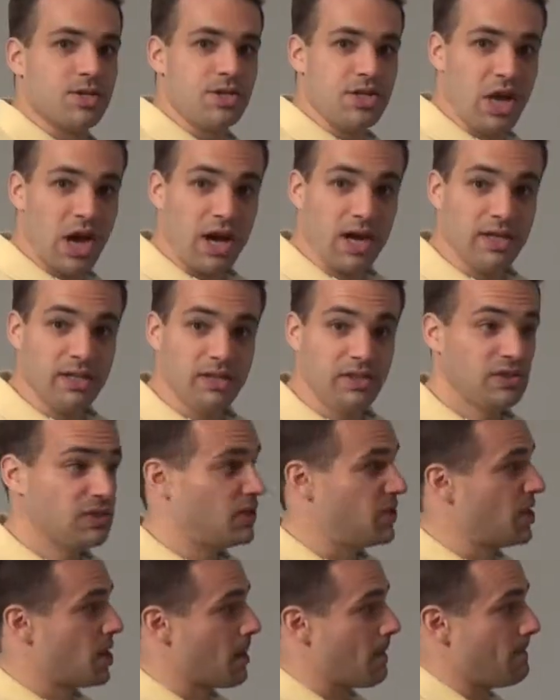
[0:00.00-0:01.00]

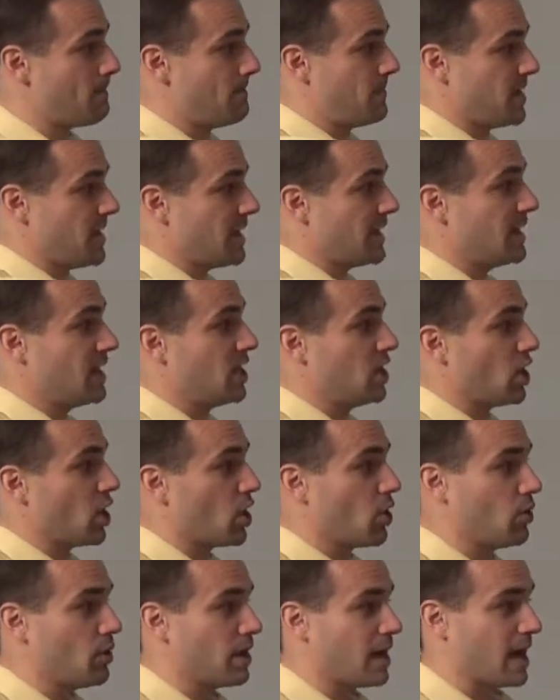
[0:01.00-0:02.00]
Does the big
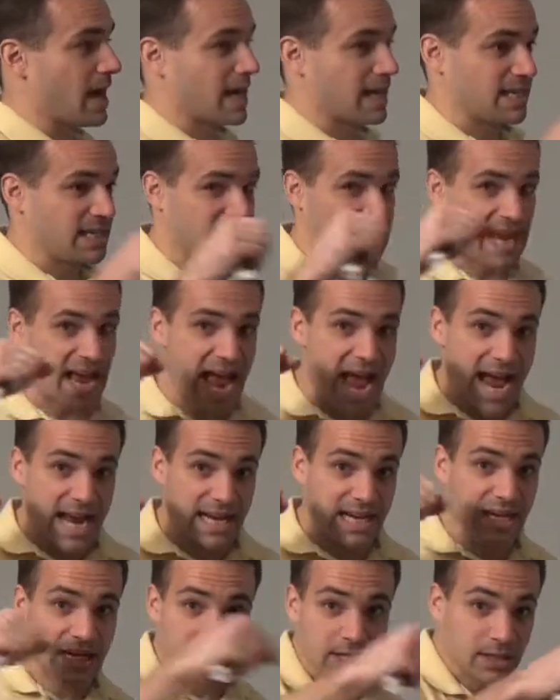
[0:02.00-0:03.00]
goat
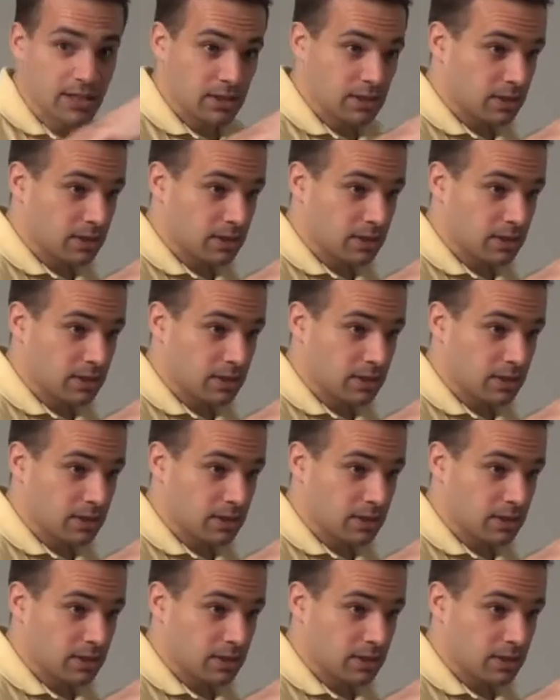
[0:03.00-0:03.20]
attack